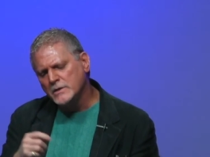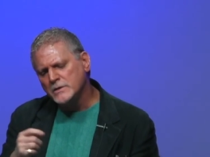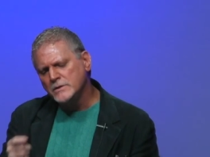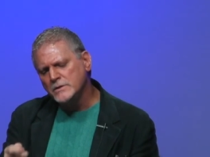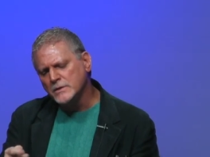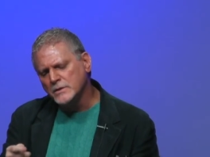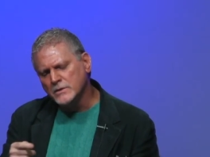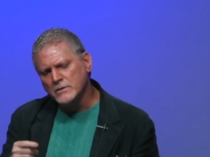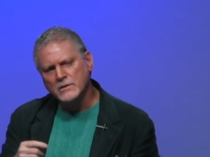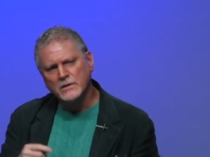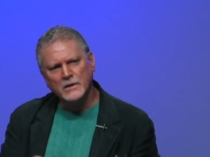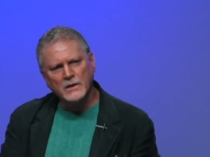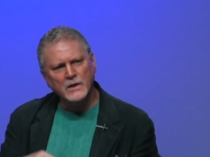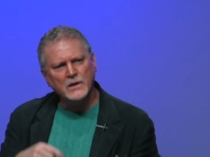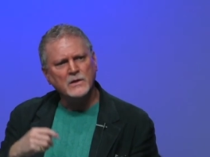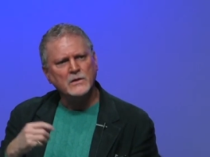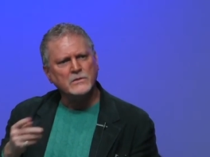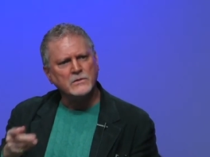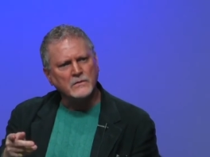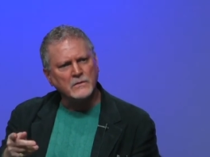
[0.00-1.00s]
two,
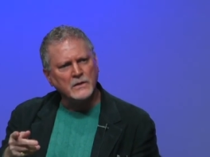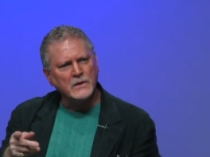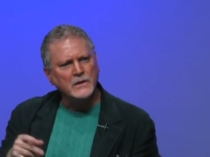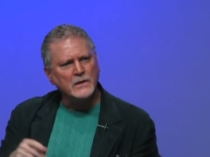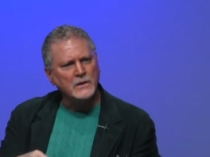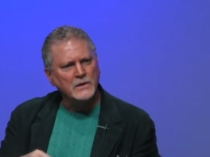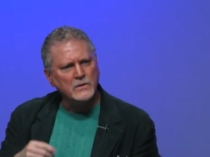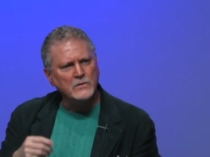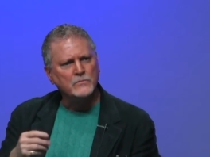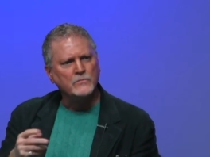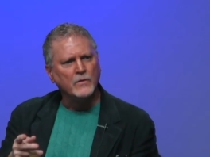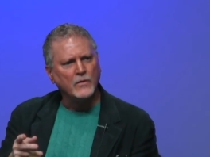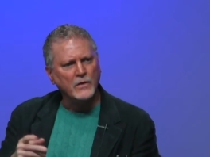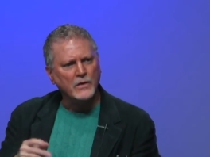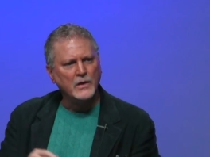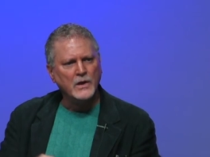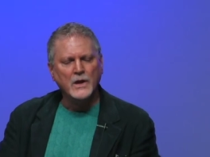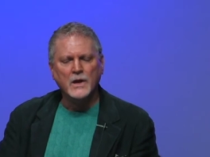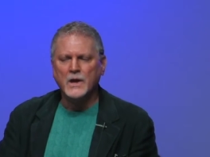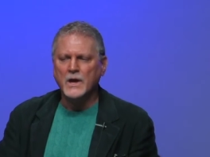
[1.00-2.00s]
three, four,
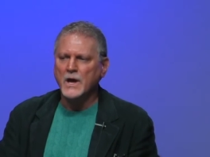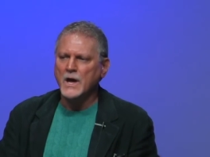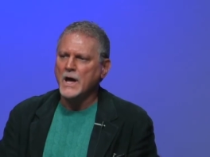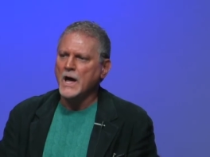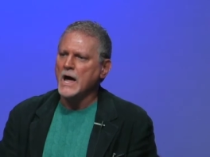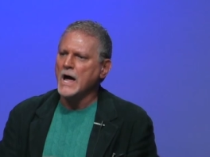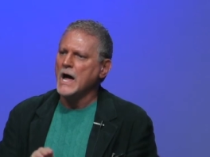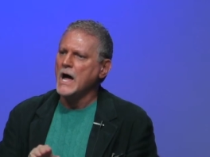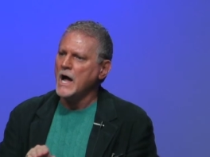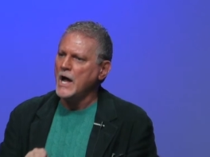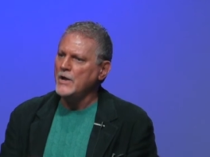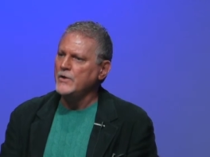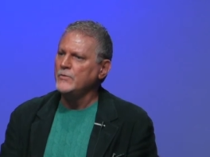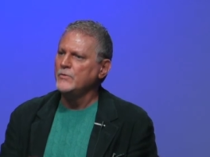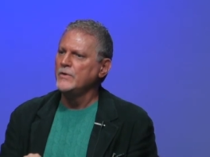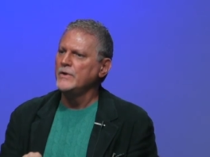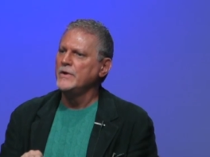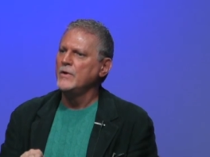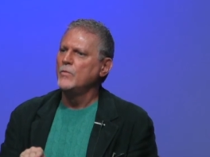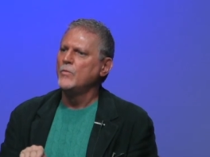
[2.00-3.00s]
a
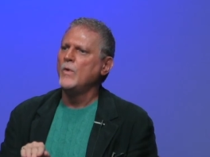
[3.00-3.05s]
hundred.